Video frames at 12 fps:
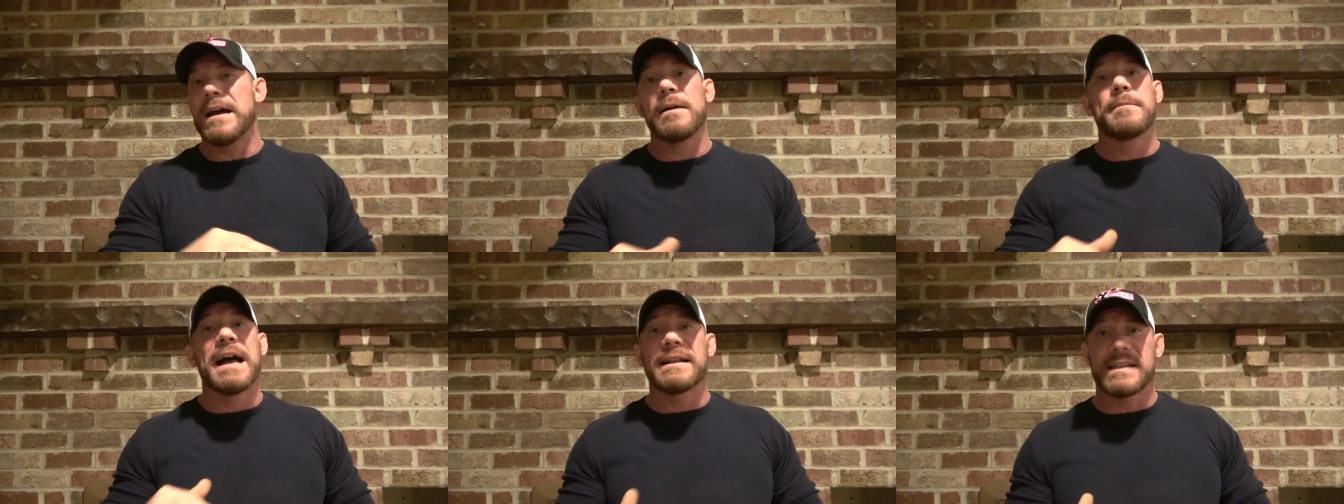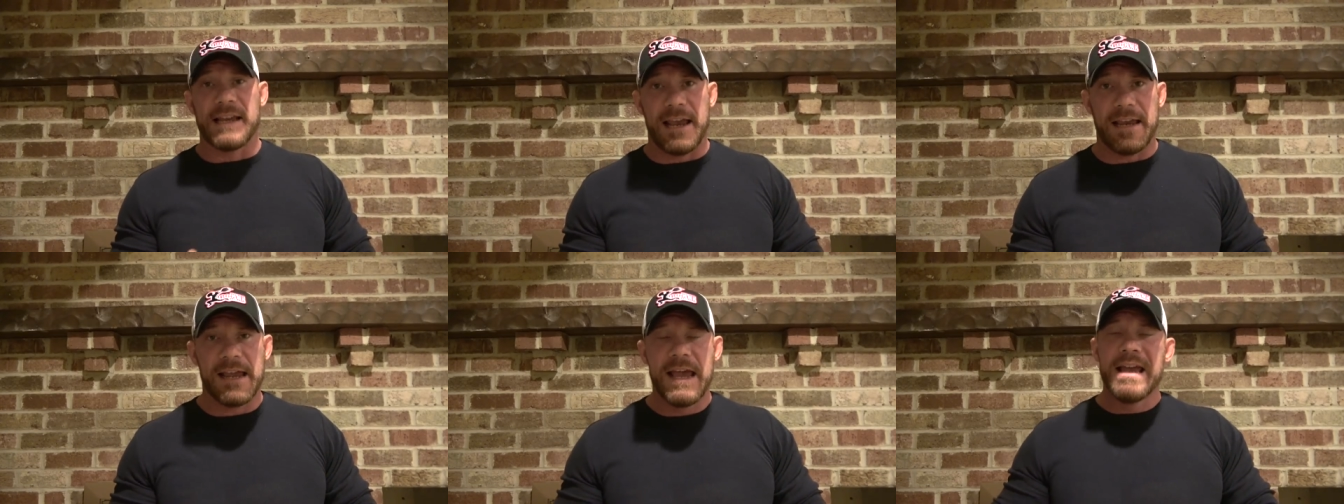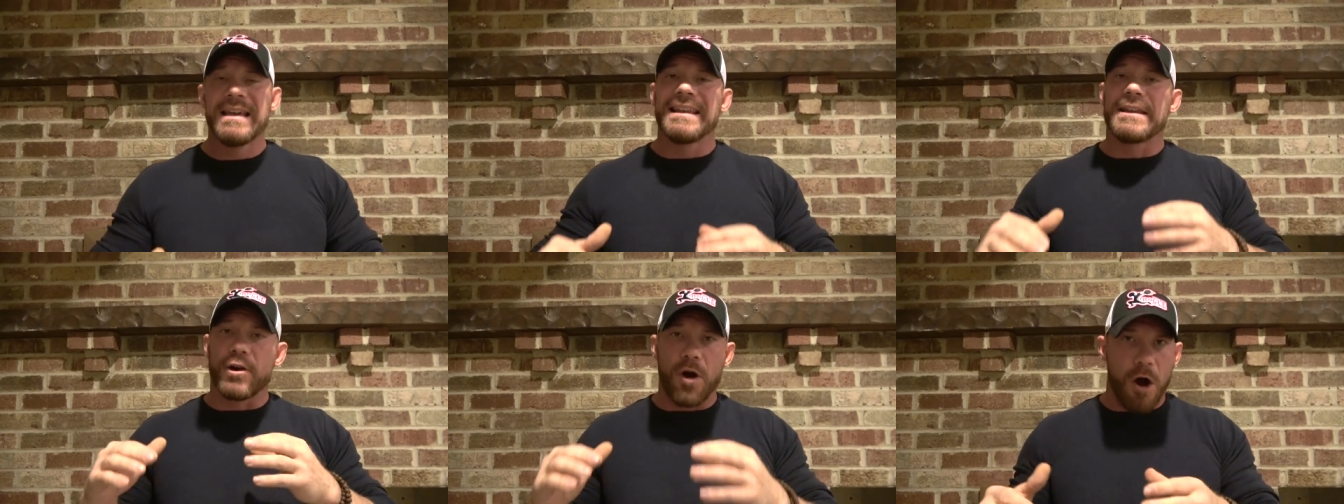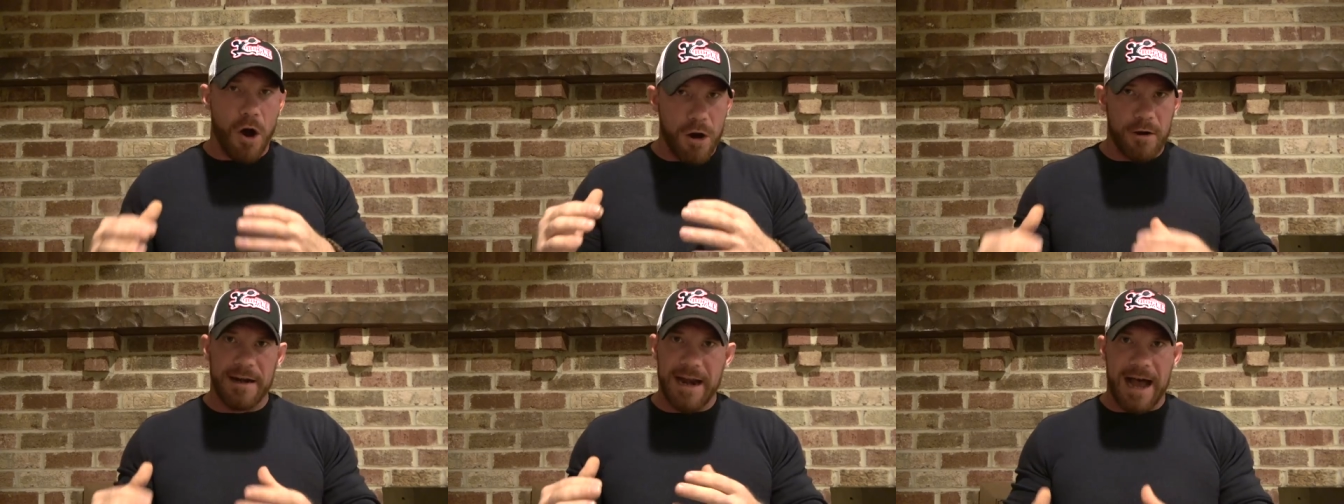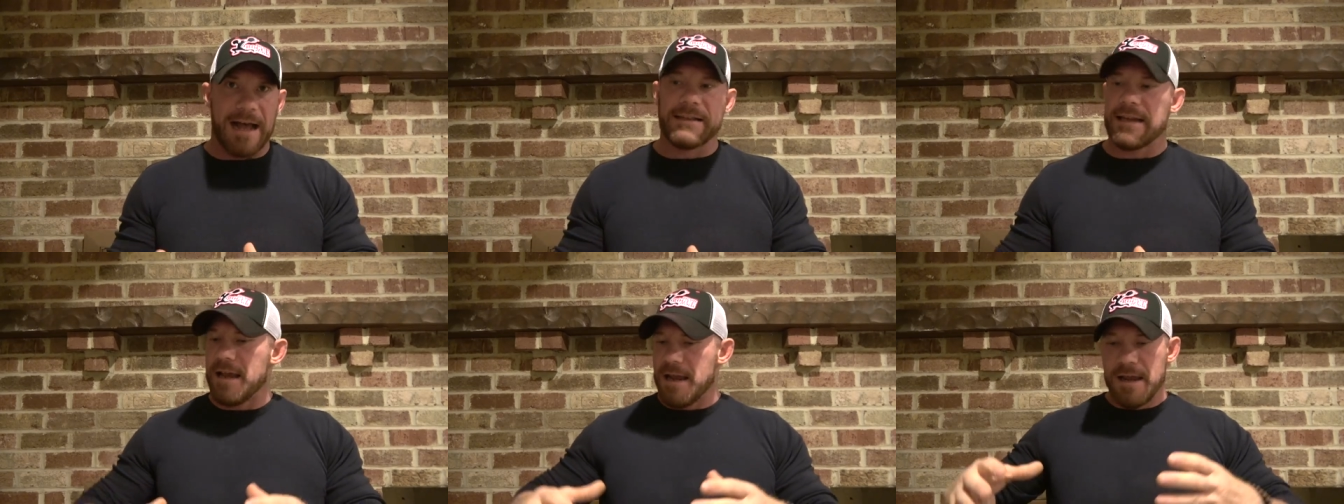Now, I'm not saying that there are not